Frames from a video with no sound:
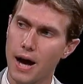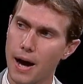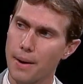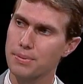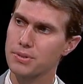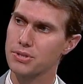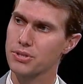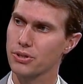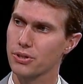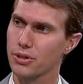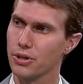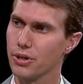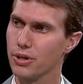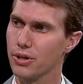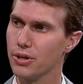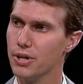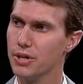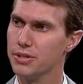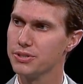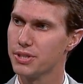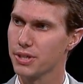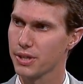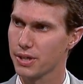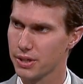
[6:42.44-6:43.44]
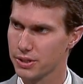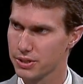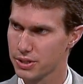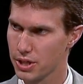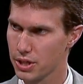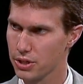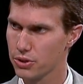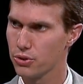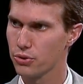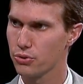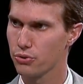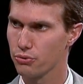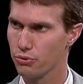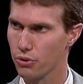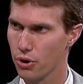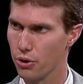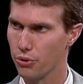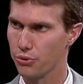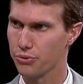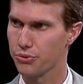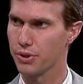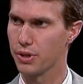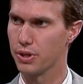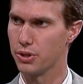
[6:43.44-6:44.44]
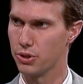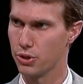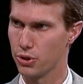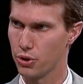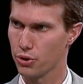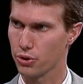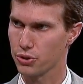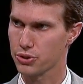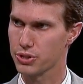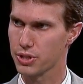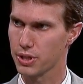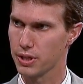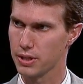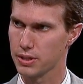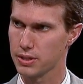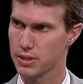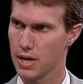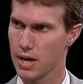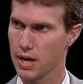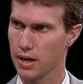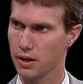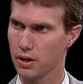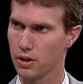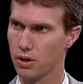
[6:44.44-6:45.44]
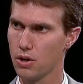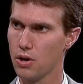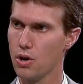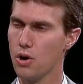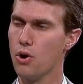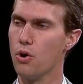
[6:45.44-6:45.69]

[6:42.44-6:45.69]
obstacle to continued growth in New York City tech